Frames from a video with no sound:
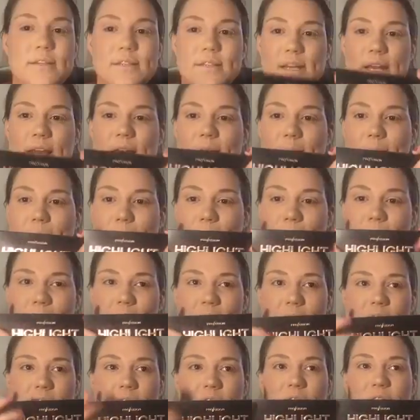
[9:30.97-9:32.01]
This is a hit by me.
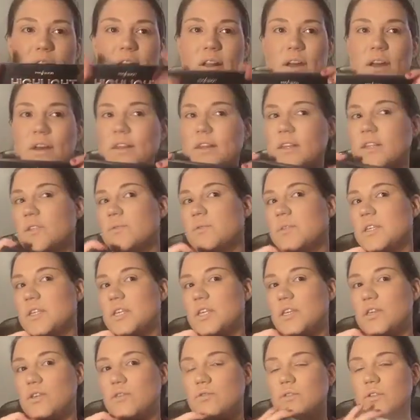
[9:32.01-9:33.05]
I love it. I think it's really
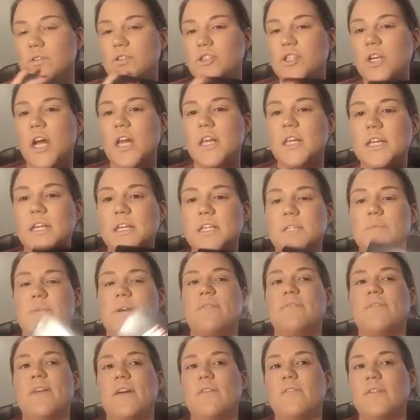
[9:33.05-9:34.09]
cute. Jolly is
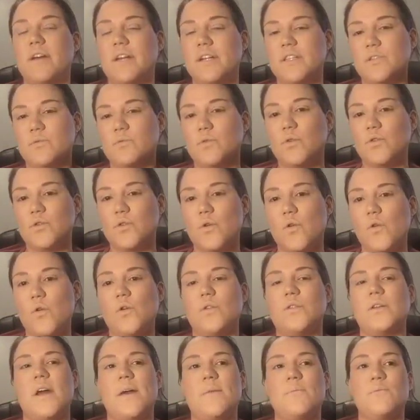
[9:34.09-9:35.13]
my favorite. It's a rose
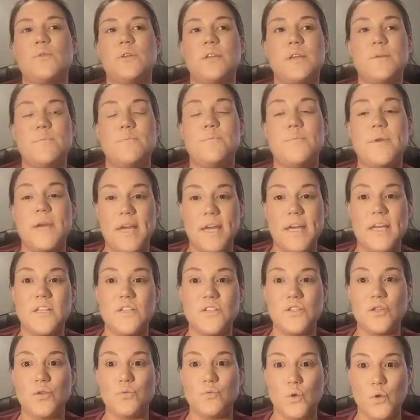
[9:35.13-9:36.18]
gold. I'm really big
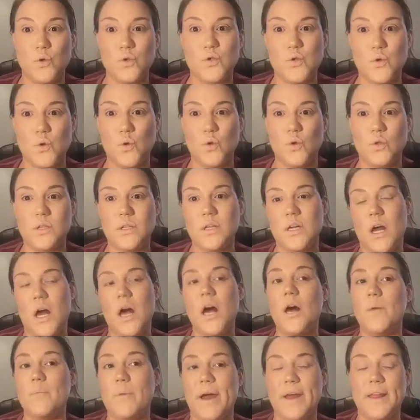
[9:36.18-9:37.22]
into the rose gold
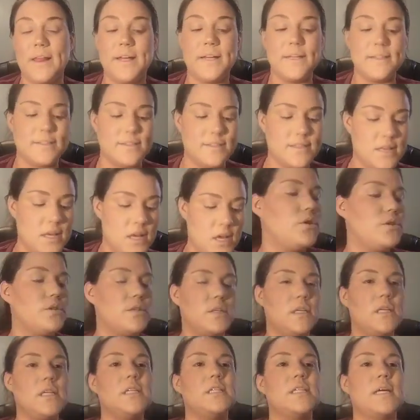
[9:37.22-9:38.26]
highlights.
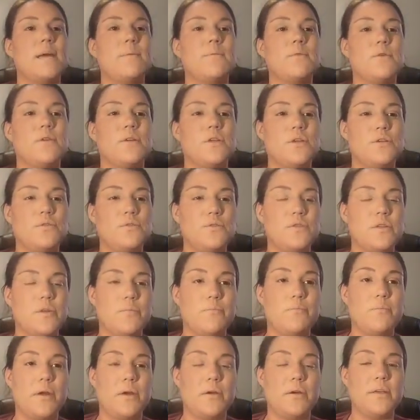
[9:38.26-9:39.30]
I'm going to use
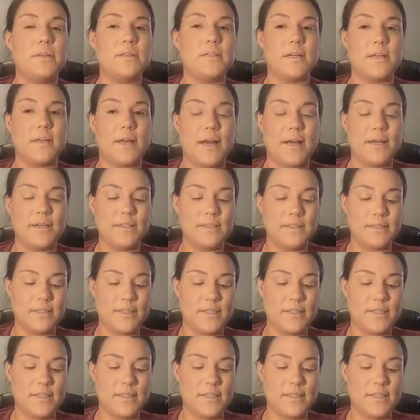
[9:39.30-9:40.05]
Berries on Ice.